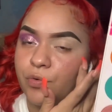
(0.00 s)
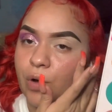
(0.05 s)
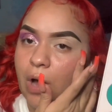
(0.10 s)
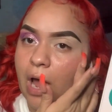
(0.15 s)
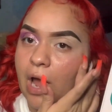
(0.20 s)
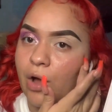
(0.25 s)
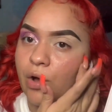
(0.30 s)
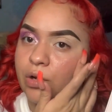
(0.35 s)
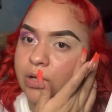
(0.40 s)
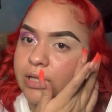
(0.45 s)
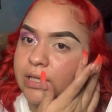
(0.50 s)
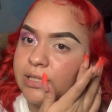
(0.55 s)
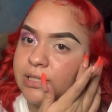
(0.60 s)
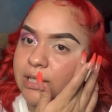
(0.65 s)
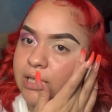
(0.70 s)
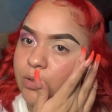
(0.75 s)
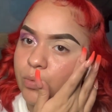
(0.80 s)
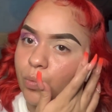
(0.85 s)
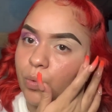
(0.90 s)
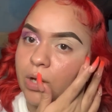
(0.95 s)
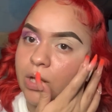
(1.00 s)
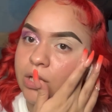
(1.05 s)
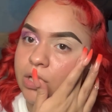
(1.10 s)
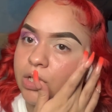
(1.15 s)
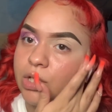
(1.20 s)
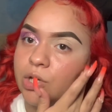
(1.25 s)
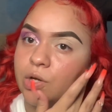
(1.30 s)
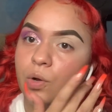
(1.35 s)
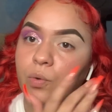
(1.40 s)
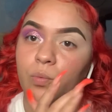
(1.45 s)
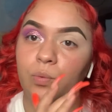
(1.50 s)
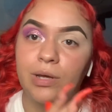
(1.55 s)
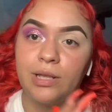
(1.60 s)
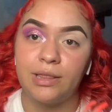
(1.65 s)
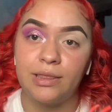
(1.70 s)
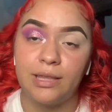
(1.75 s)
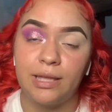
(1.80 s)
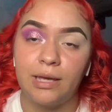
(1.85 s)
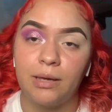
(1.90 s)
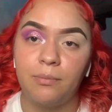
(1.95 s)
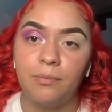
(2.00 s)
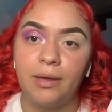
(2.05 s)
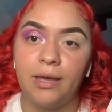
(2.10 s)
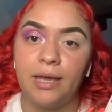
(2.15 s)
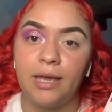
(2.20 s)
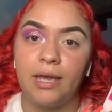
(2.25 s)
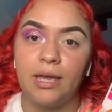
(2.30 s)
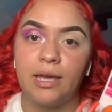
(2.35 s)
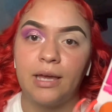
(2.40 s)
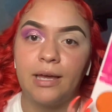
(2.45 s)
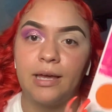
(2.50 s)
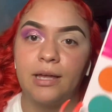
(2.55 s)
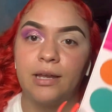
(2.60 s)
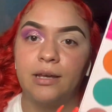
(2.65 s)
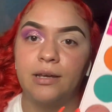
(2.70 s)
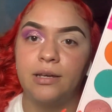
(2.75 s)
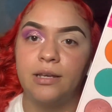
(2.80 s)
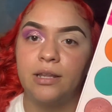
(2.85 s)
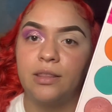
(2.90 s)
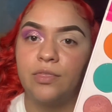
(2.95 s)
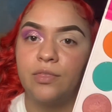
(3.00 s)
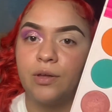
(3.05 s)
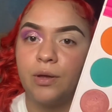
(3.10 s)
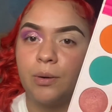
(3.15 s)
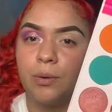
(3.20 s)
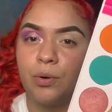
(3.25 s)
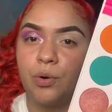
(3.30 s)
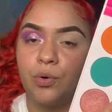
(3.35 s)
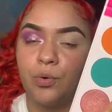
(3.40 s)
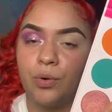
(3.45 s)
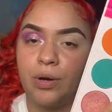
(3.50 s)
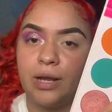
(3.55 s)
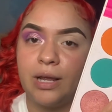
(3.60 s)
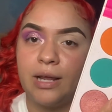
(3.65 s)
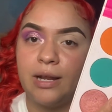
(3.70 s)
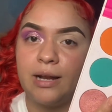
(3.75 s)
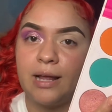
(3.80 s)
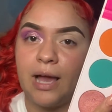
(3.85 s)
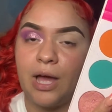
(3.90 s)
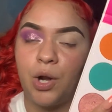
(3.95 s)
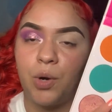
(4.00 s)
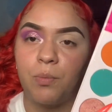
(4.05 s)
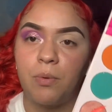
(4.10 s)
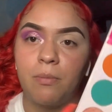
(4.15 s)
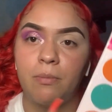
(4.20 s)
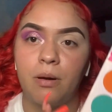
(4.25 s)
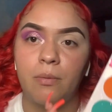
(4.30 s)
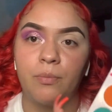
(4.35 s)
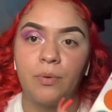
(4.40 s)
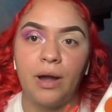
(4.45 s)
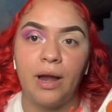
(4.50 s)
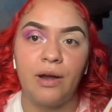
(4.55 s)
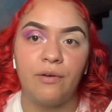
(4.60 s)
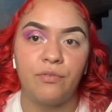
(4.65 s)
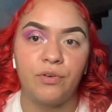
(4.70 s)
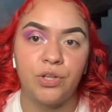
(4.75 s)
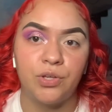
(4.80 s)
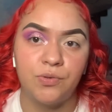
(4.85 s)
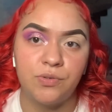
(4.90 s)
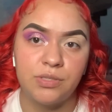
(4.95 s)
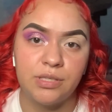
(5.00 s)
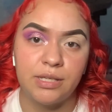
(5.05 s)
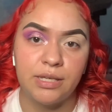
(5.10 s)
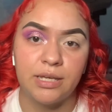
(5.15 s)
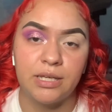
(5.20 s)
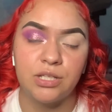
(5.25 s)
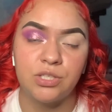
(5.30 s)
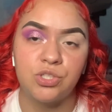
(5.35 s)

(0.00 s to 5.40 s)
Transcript: I only did one look with them, and the green, I don't remember ever using it.